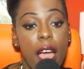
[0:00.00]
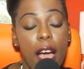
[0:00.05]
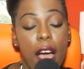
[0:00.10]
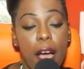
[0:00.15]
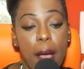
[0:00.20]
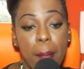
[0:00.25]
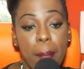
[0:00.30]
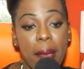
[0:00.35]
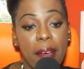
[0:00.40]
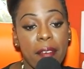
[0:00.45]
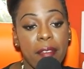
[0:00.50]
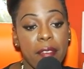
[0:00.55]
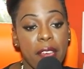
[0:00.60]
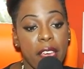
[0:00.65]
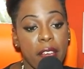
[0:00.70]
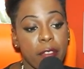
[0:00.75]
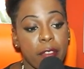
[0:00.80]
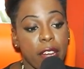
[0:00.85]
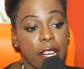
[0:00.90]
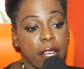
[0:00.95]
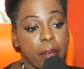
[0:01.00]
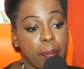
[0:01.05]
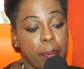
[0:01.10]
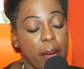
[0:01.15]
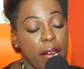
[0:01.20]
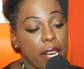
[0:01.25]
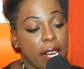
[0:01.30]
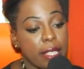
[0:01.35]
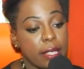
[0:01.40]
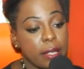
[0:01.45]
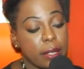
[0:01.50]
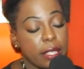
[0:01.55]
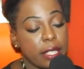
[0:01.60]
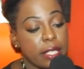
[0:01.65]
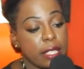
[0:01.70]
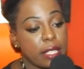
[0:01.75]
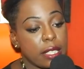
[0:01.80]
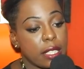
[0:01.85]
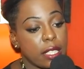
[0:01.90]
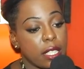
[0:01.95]
Um, my favorite part
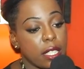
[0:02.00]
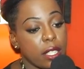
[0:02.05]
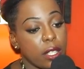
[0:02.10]
was